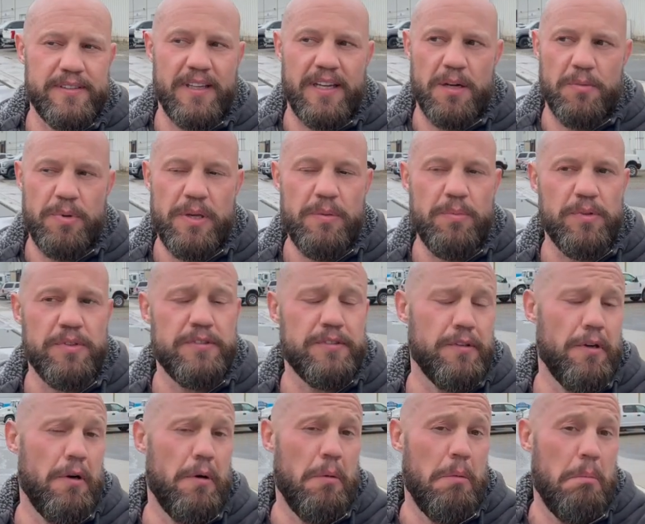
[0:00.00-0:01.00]
lot of people,
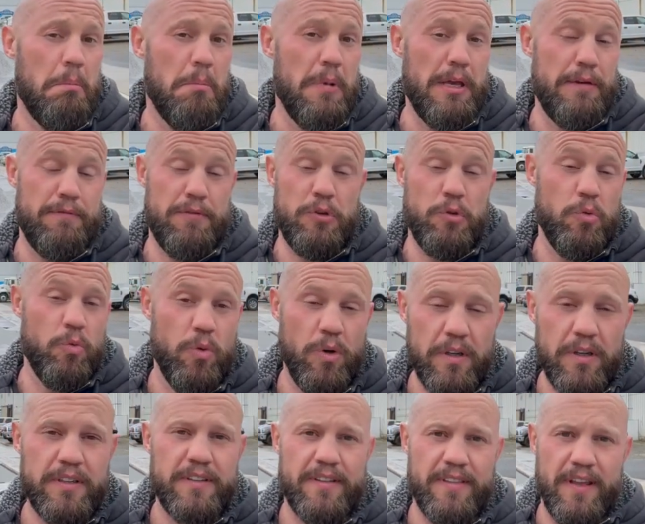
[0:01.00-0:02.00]
so if you
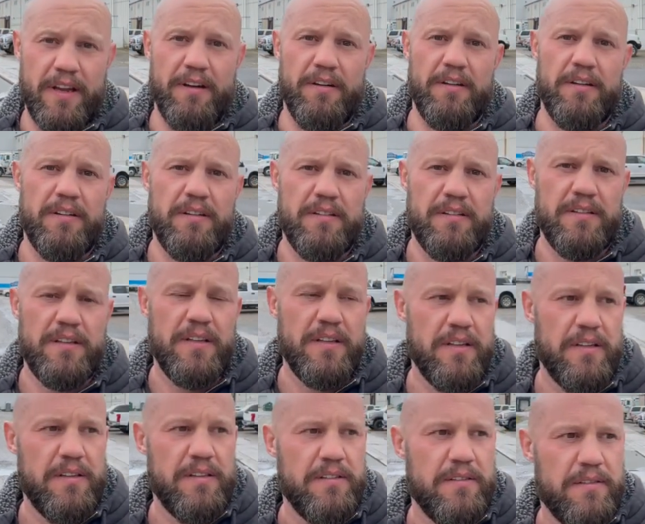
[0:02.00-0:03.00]
worked there,
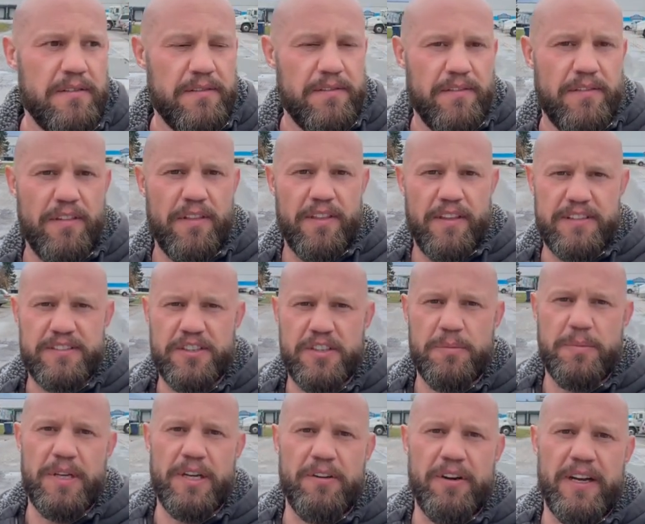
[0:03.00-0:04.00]
this
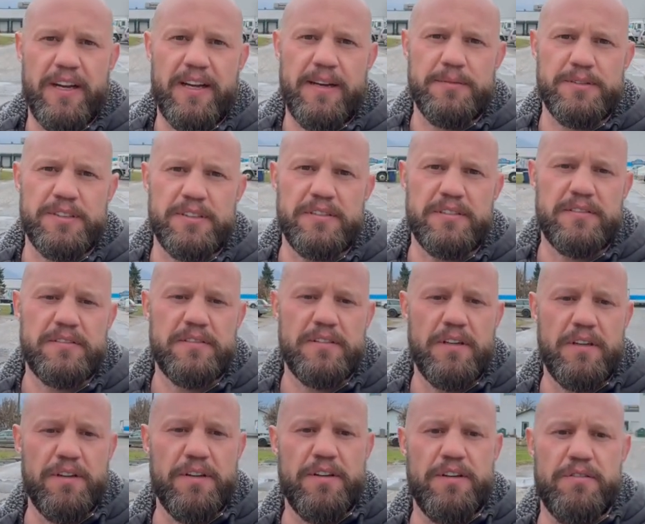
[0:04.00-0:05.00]
could be a great option,
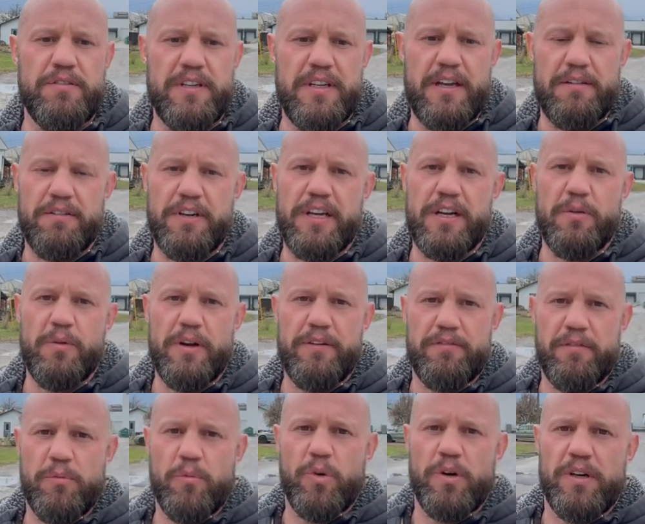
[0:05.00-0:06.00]
although you'd never get away
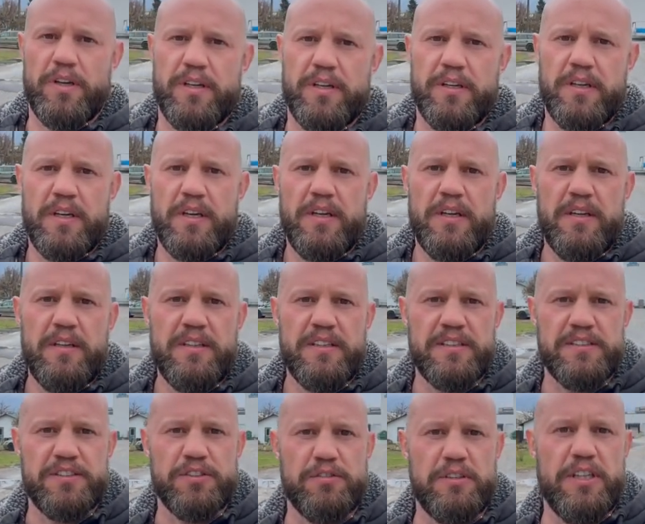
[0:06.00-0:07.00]
from work
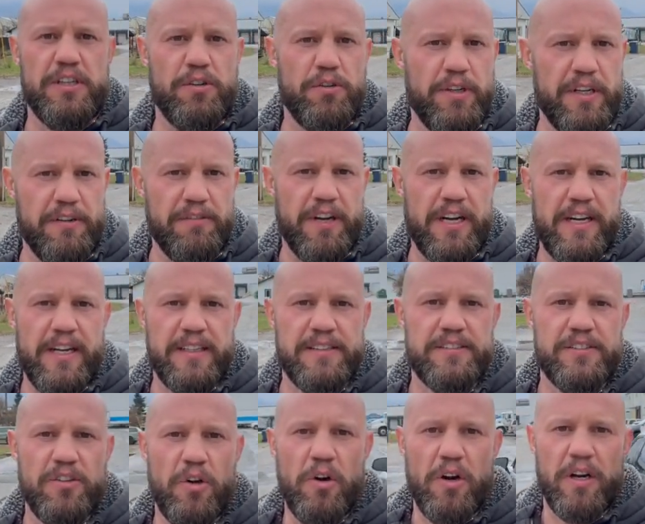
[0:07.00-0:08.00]
because you're literally right
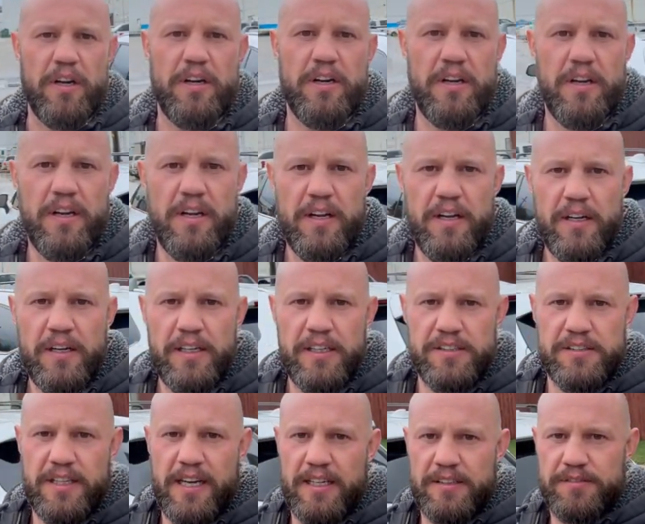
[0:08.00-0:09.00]
next door.
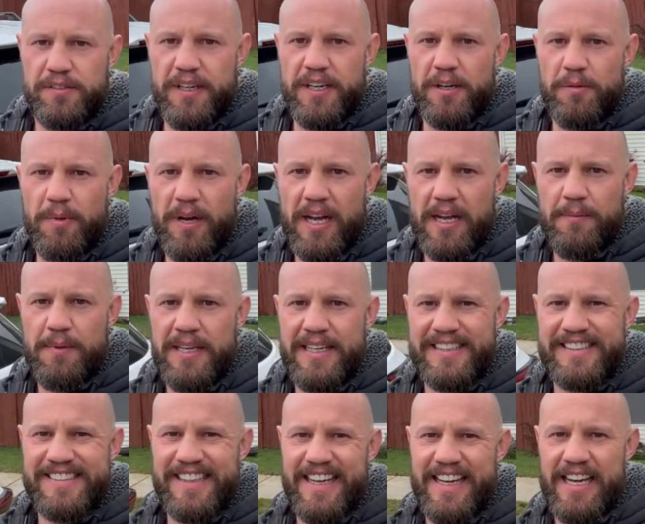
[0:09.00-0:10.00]
Here's the house right here behind me.
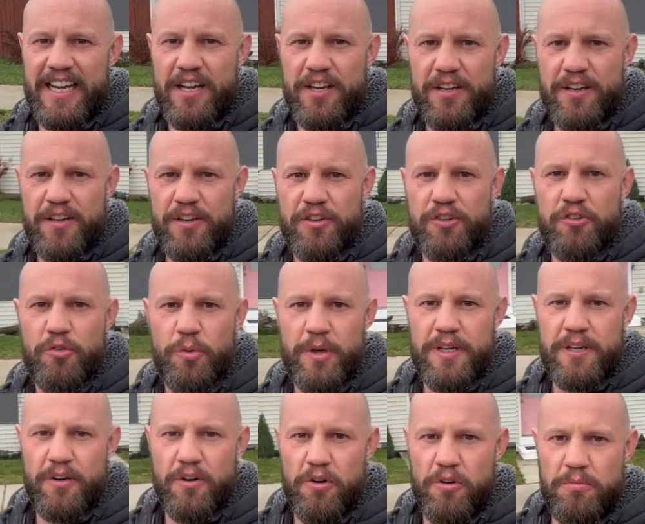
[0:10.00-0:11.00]
It's a
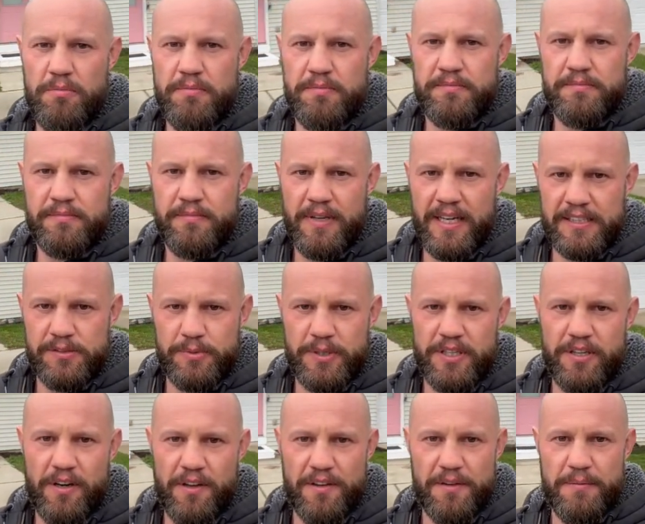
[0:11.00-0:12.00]
twin home, as we
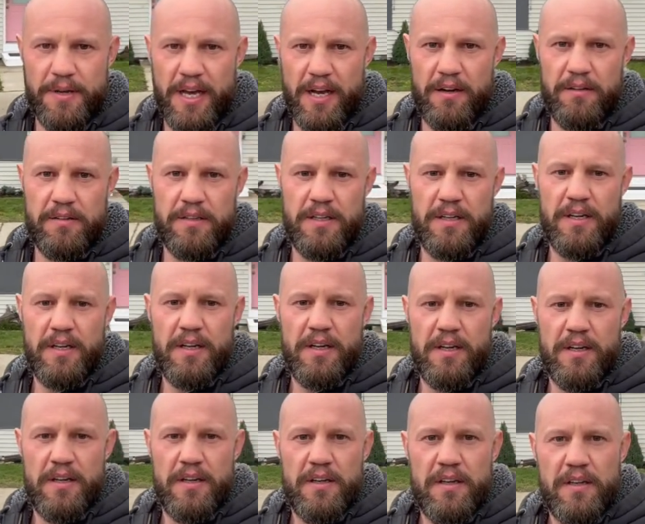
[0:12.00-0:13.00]
call them now.
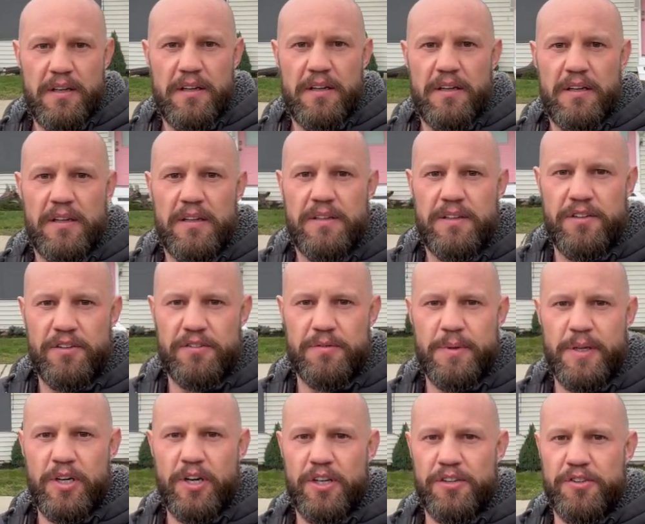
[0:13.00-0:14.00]
Used to
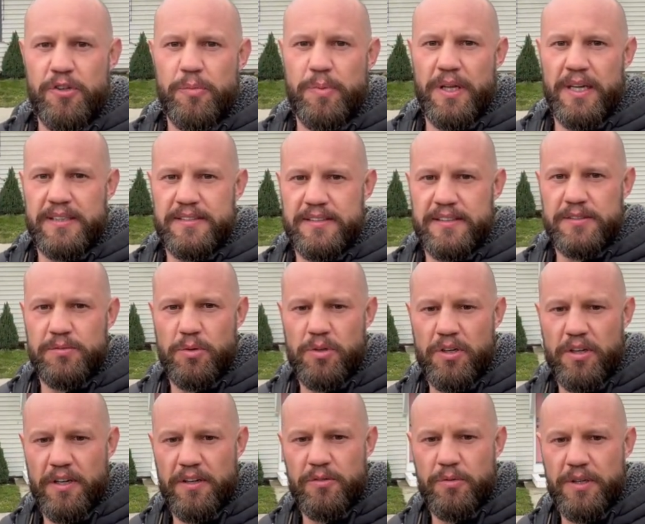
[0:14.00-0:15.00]
be called duplexes. We'll
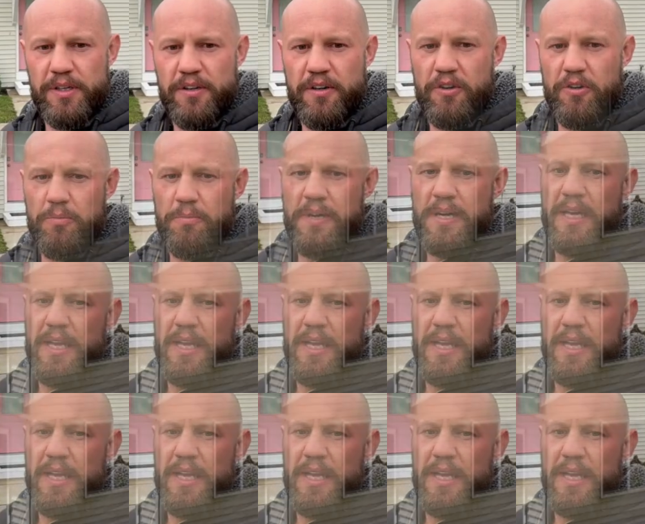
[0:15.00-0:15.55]
call it a twin home.